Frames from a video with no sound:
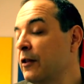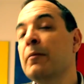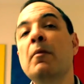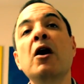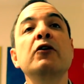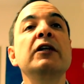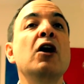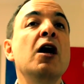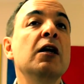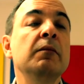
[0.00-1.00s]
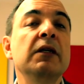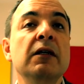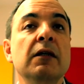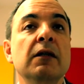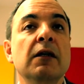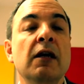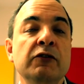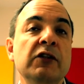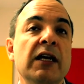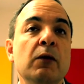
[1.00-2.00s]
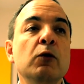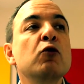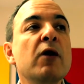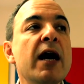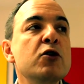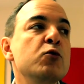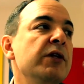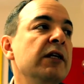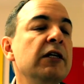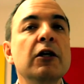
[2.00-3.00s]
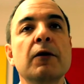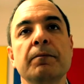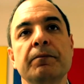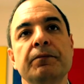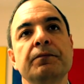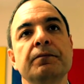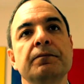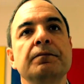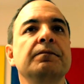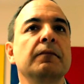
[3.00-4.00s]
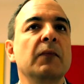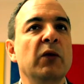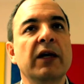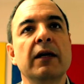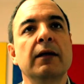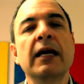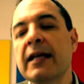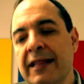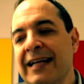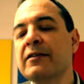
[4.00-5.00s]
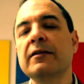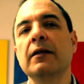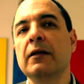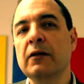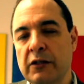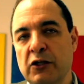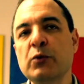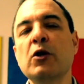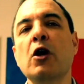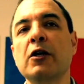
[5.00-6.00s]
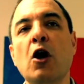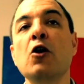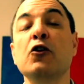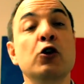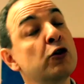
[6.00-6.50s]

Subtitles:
the modern economy of today would crash within a year. Okay, and that's disregarding all the